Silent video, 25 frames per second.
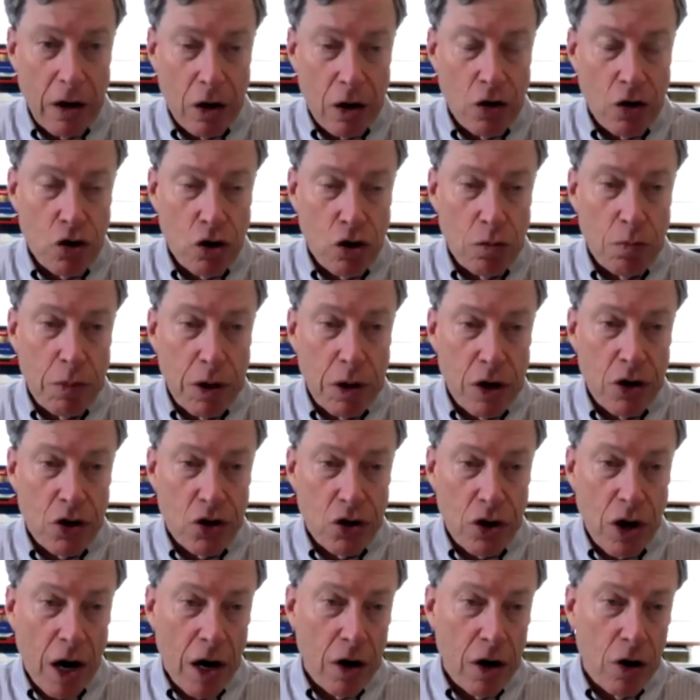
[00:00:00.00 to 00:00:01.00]
and it should be
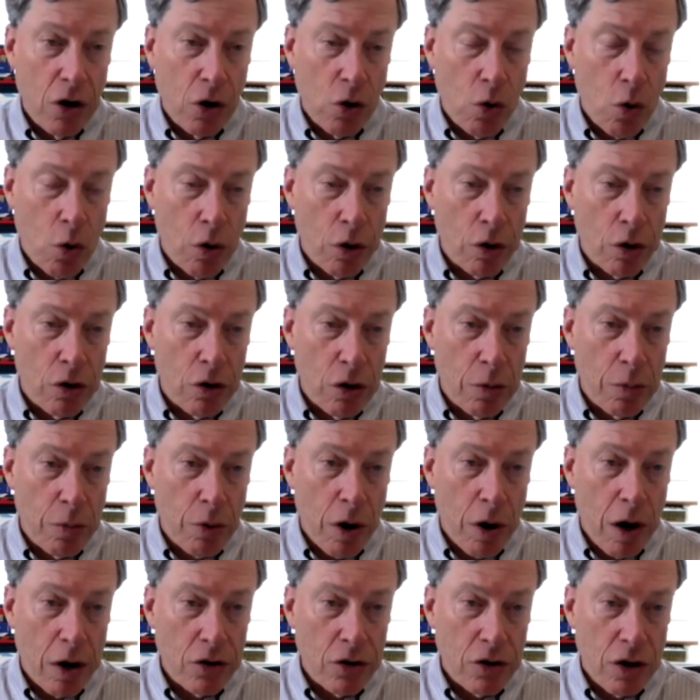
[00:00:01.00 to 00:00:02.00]
decided according to the
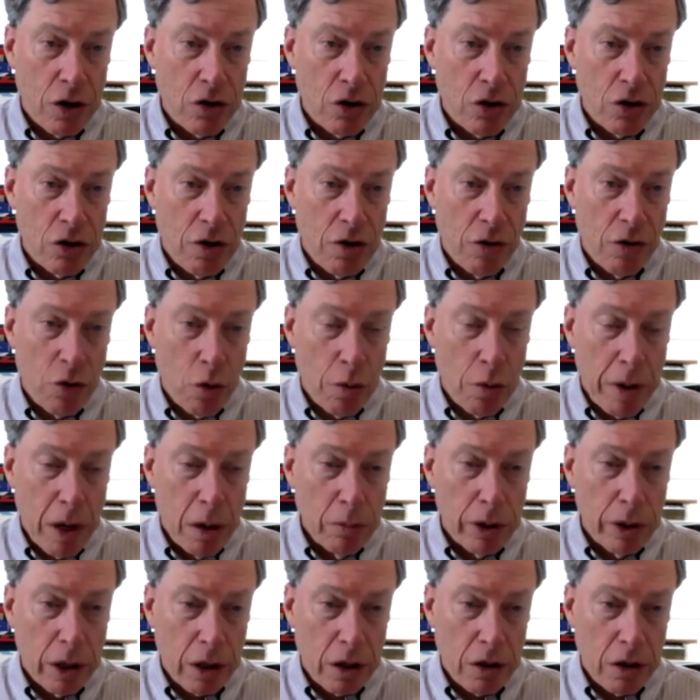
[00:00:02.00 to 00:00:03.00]
processes of the
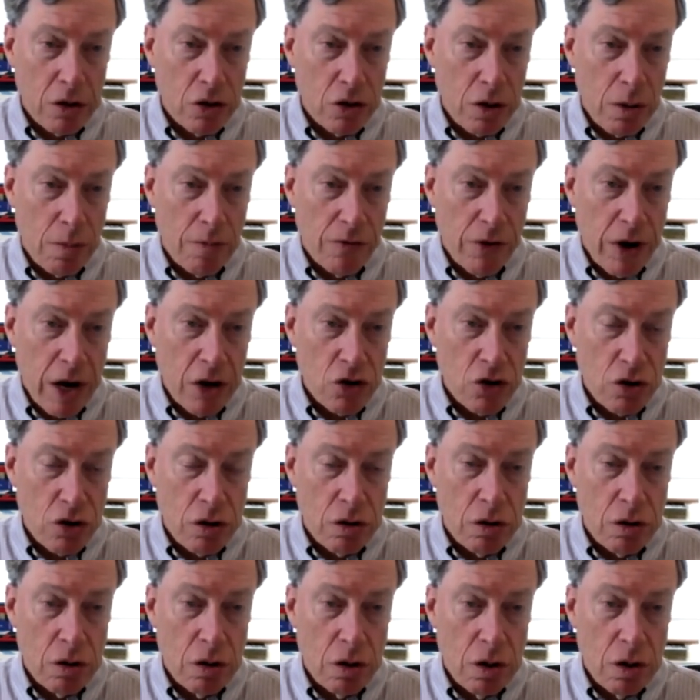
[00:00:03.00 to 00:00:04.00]
Republic in some fashion.